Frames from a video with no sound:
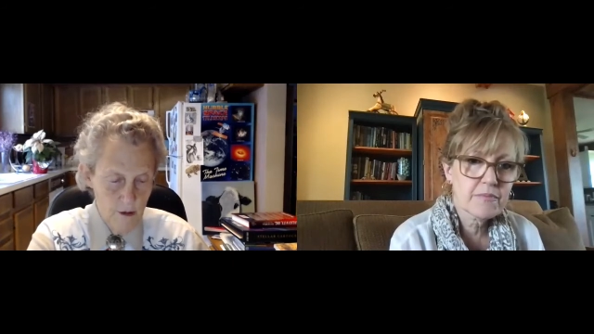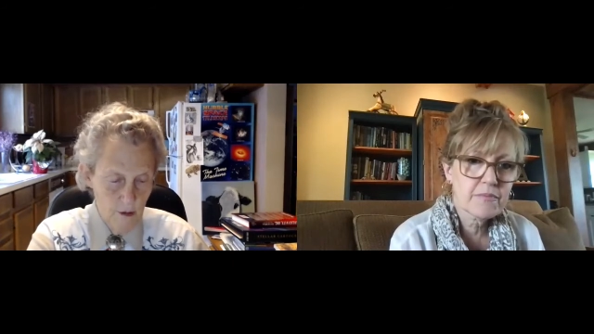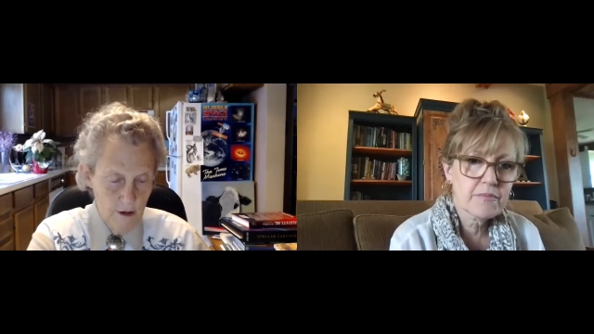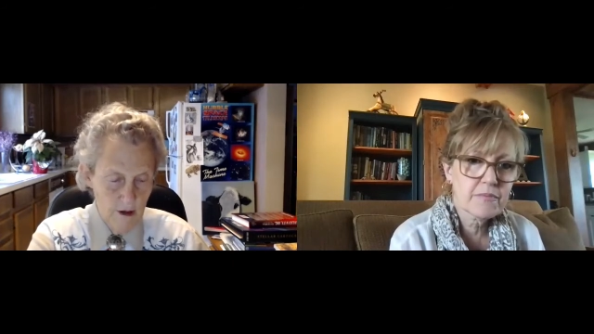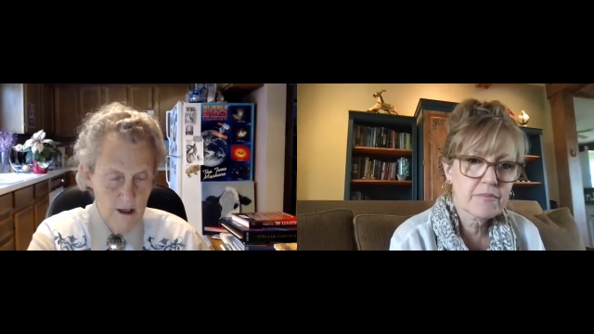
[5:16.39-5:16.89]

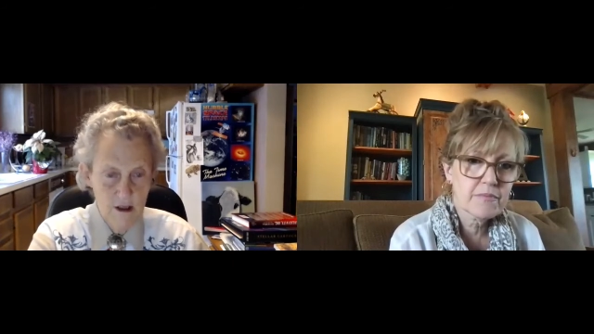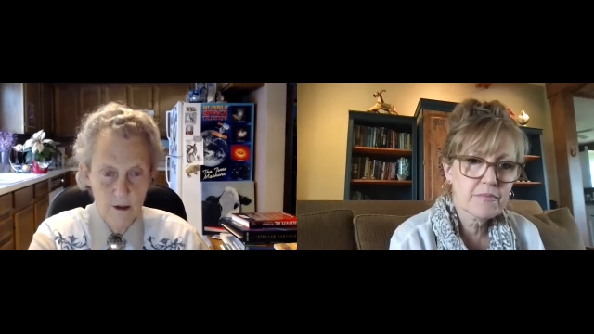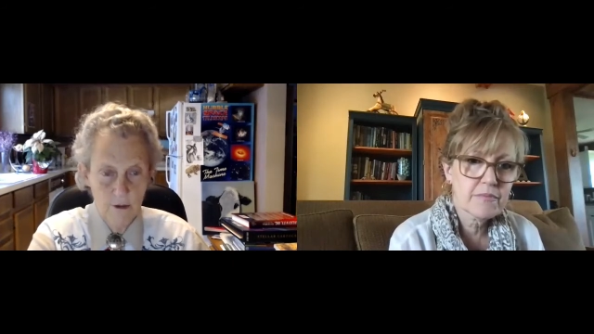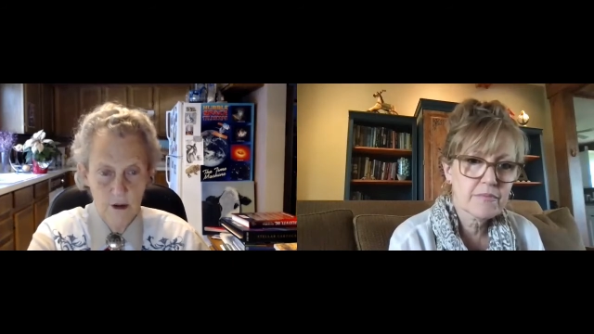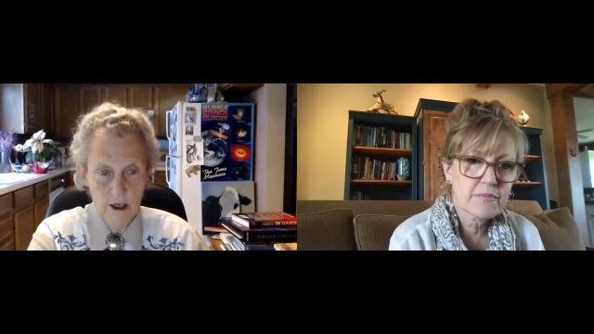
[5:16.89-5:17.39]
Speaker 1: doing lots of
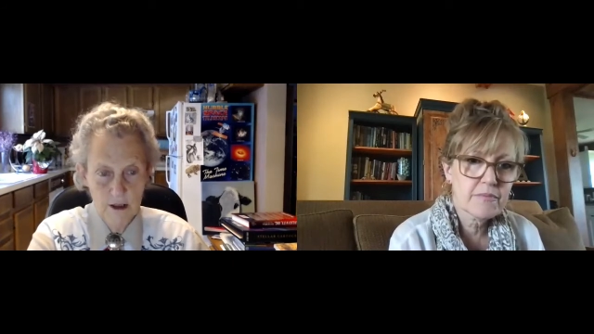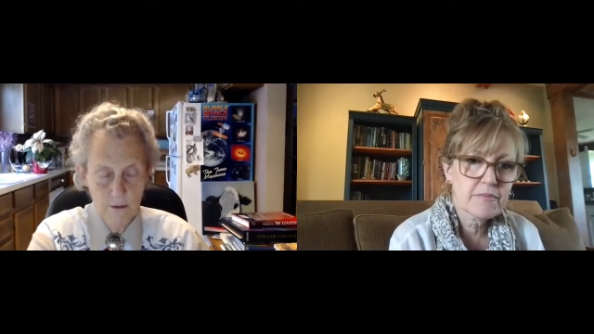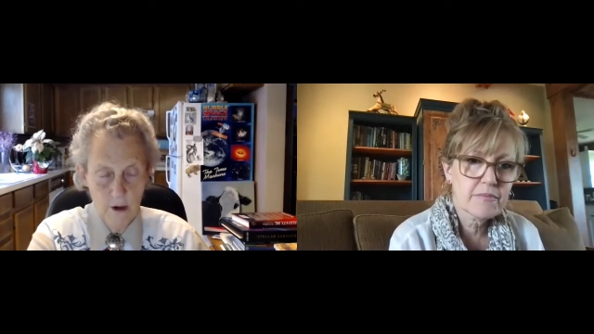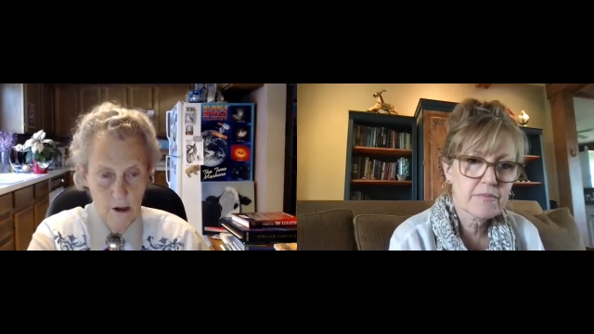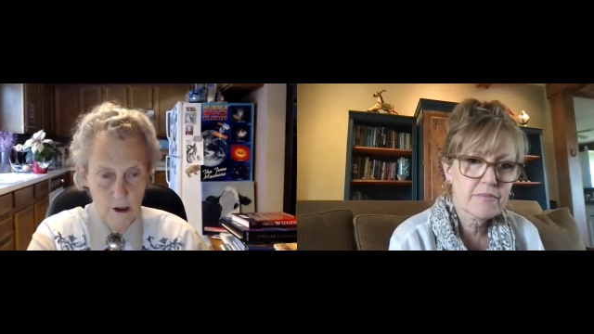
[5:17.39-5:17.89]
different kinds
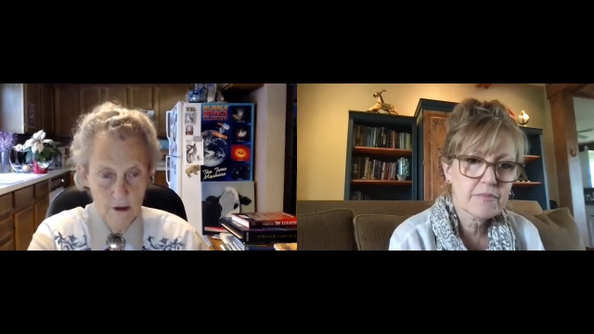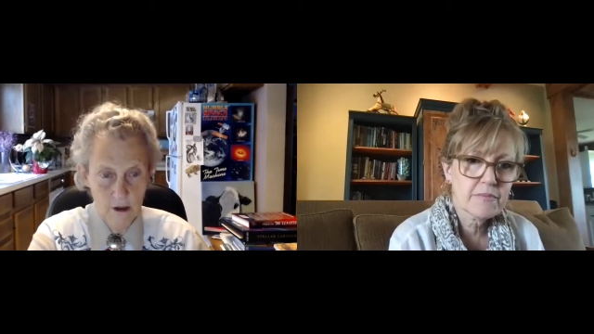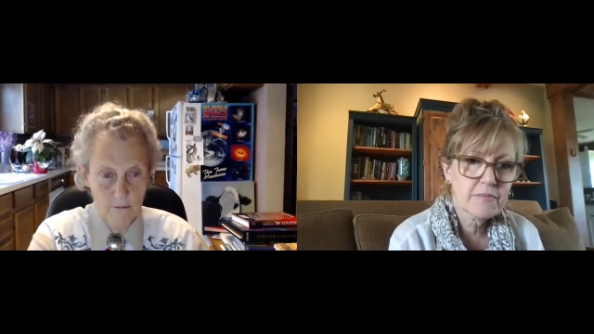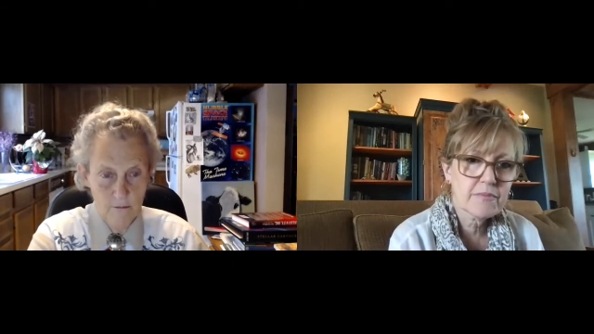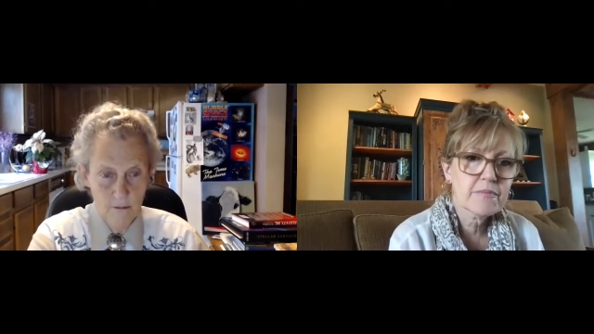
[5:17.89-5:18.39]
of art.
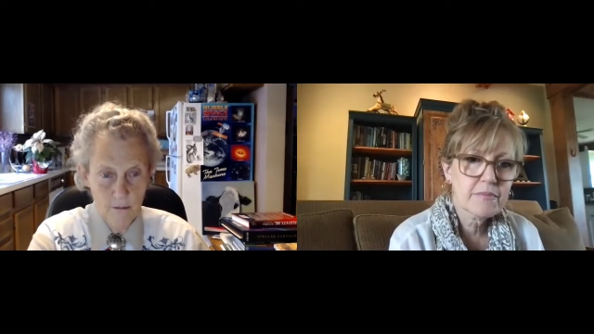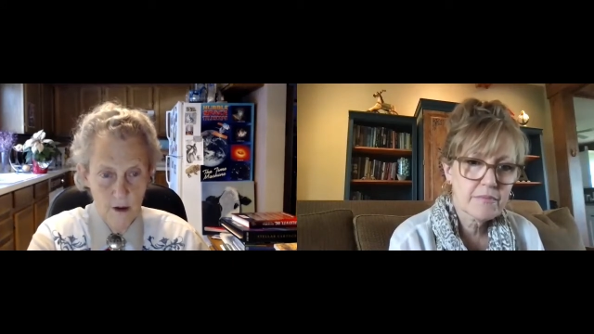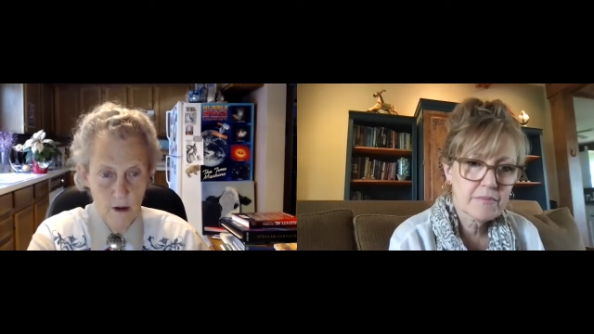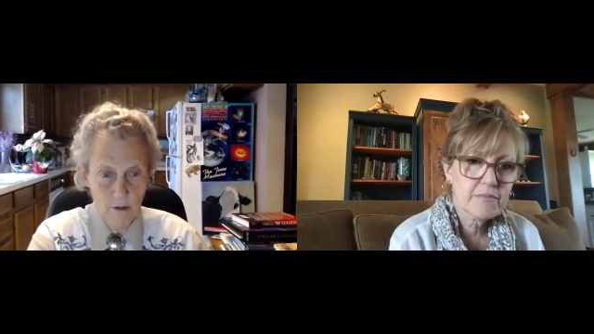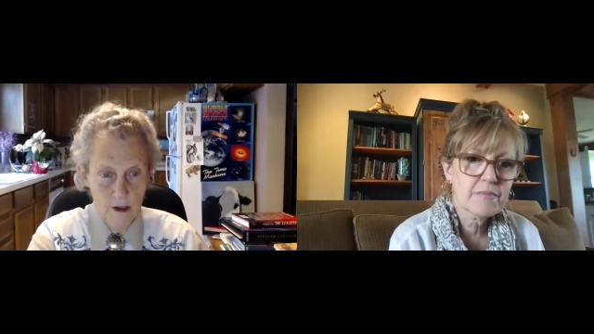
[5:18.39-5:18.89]

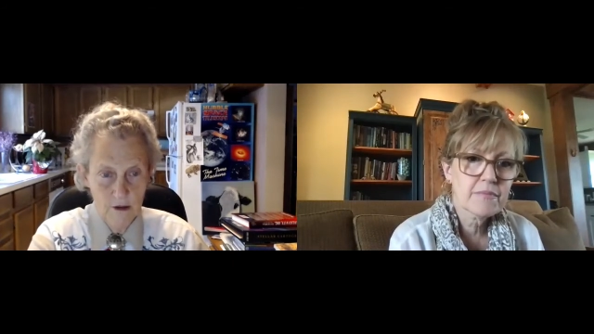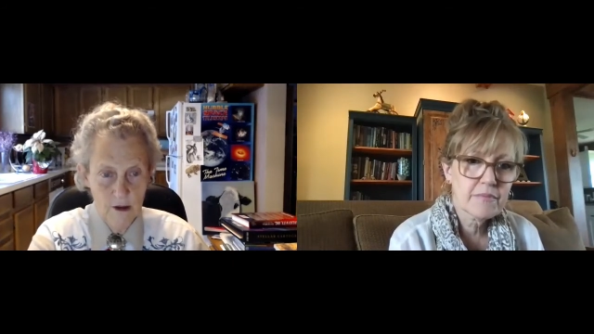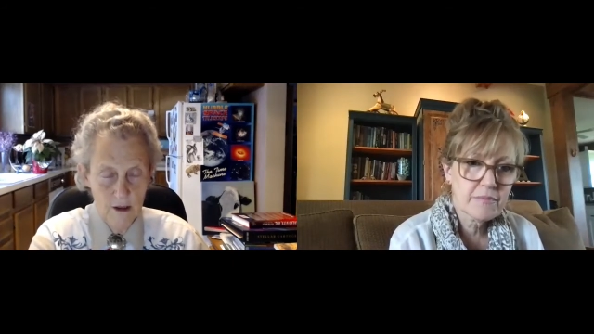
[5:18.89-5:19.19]
You know, and then a kid